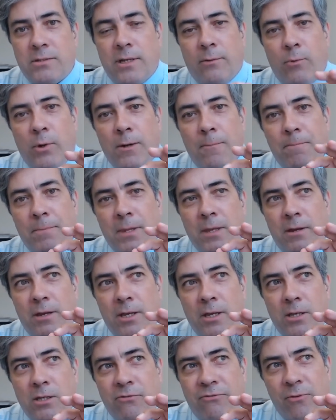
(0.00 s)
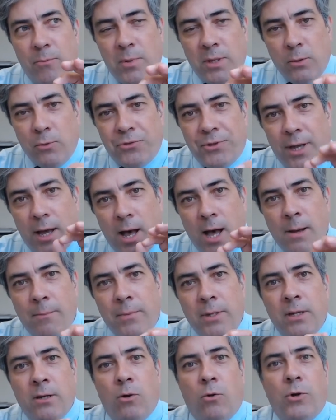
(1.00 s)
You say, well, you're familiar with the
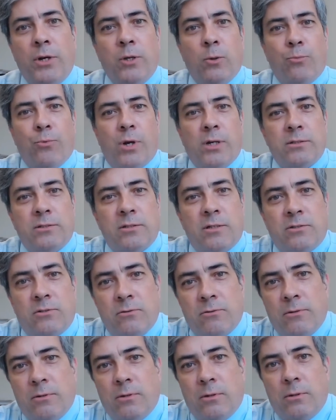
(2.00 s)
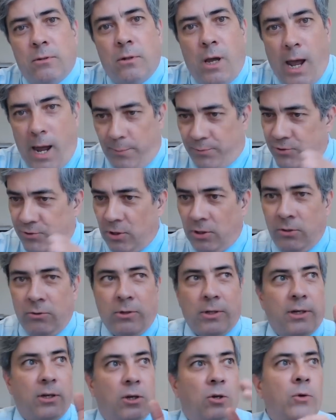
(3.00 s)
Omnia audio processor?
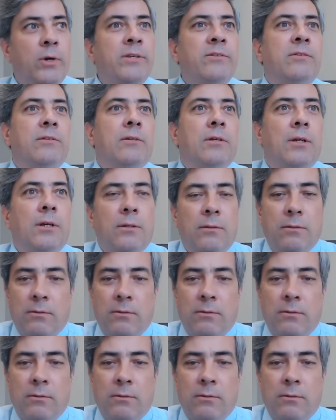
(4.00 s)
Absolutely. Who isn't?